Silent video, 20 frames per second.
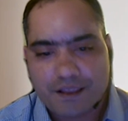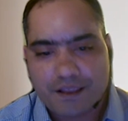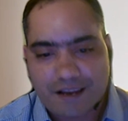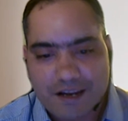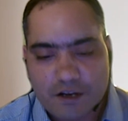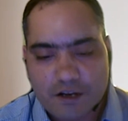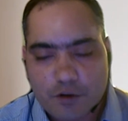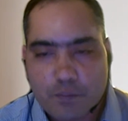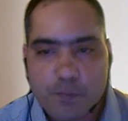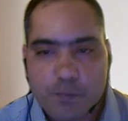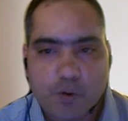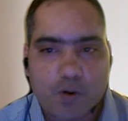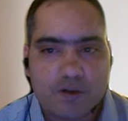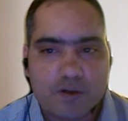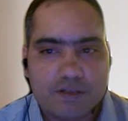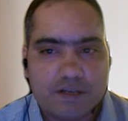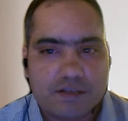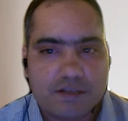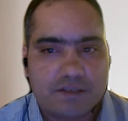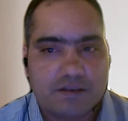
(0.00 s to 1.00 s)
creative
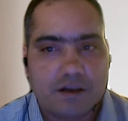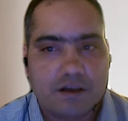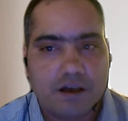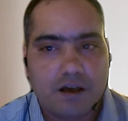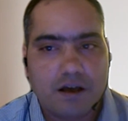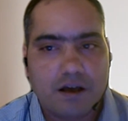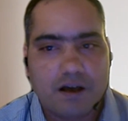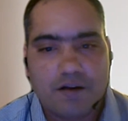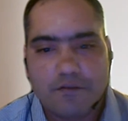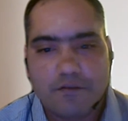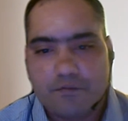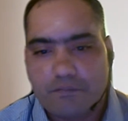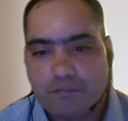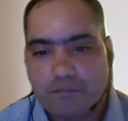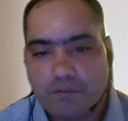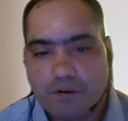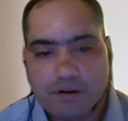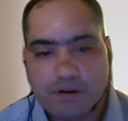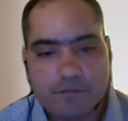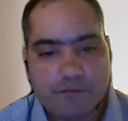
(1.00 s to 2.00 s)
projects
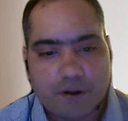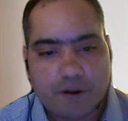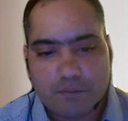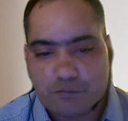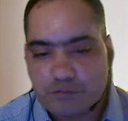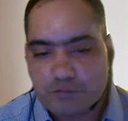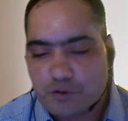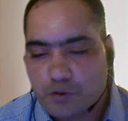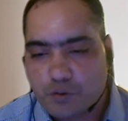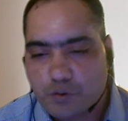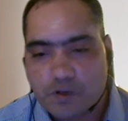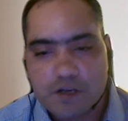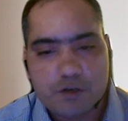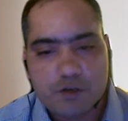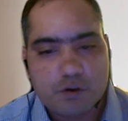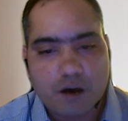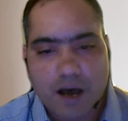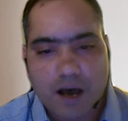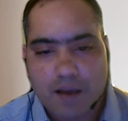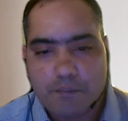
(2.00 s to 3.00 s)
from
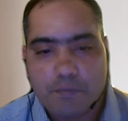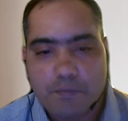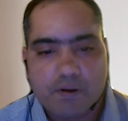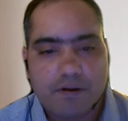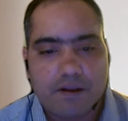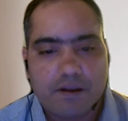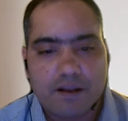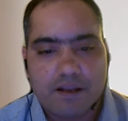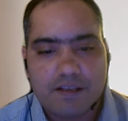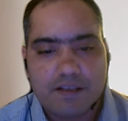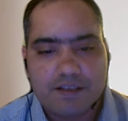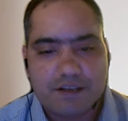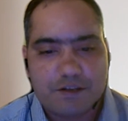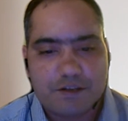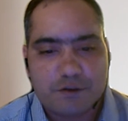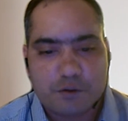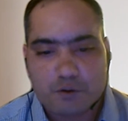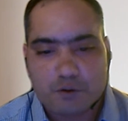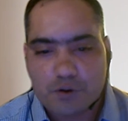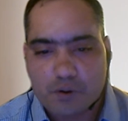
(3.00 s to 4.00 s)
2D to hyper
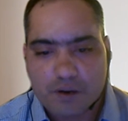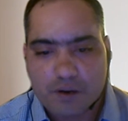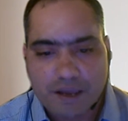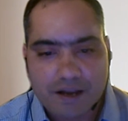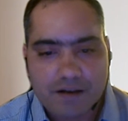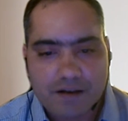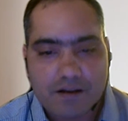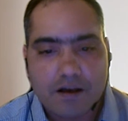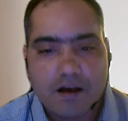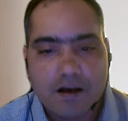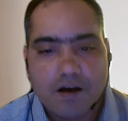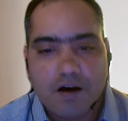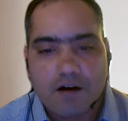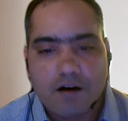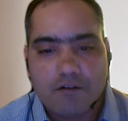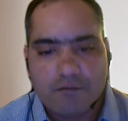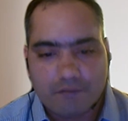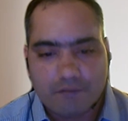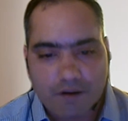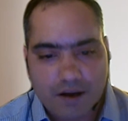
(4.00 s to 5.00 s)
realistic. So you get
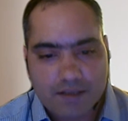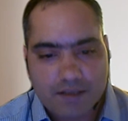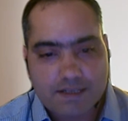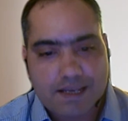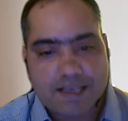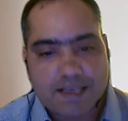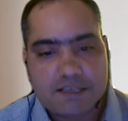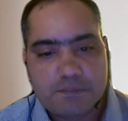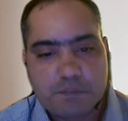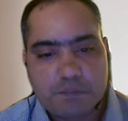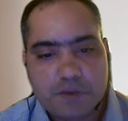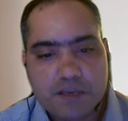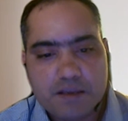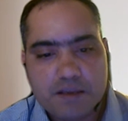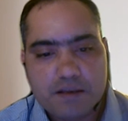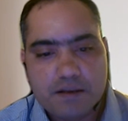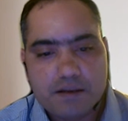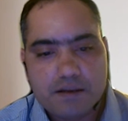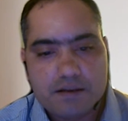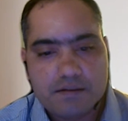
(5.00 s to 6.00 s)
a vast
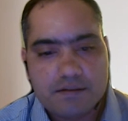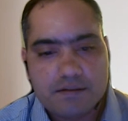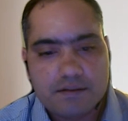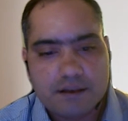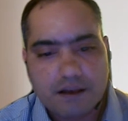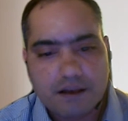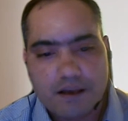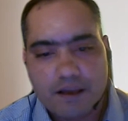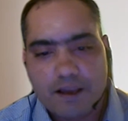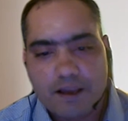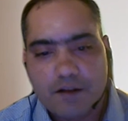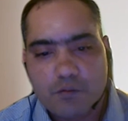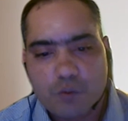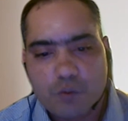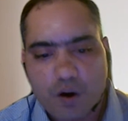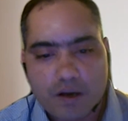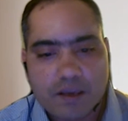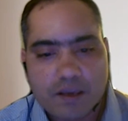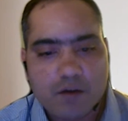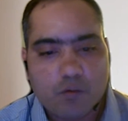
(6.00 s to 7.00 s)
experience
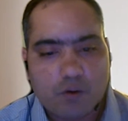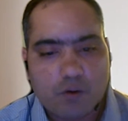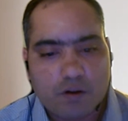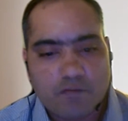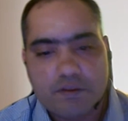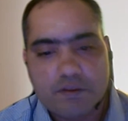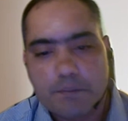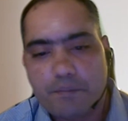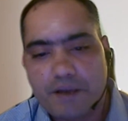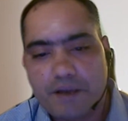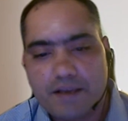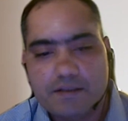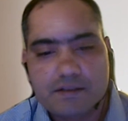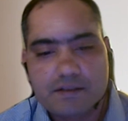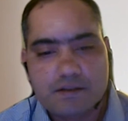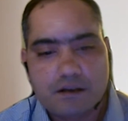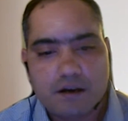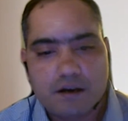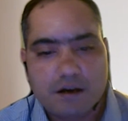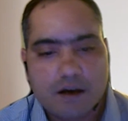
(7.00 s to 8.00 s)
in working one of the
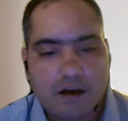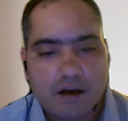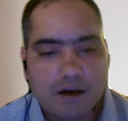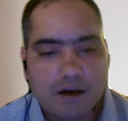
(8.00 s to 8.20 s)
best,